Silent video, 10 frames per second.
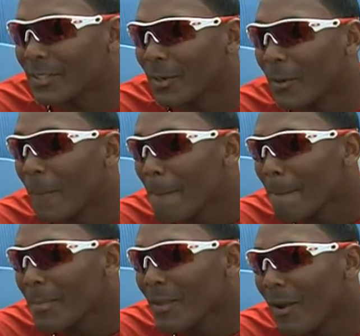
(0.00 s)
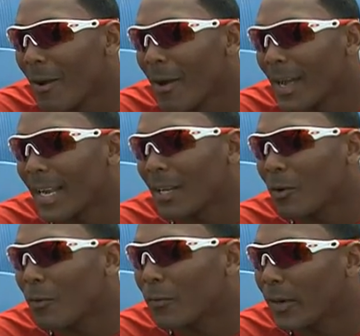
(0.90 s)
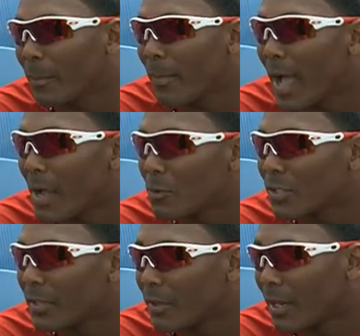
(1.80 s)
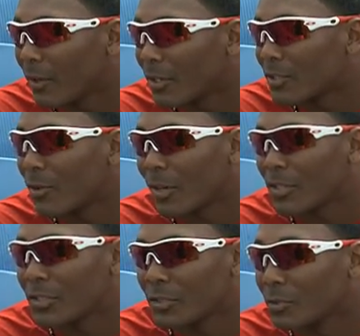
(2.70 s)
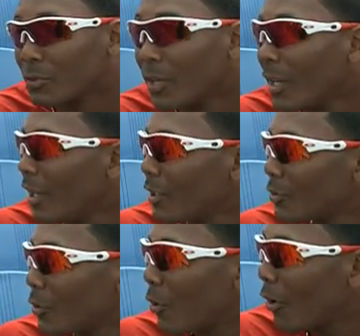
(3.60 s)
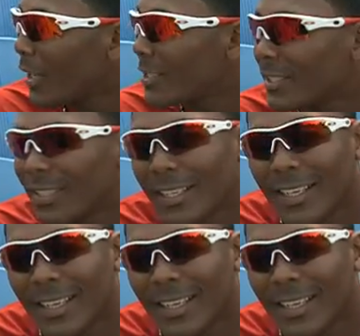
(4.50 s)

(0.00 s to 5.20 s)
So uh, I got a good friend of mine who was giving a lot of scholarship to to college,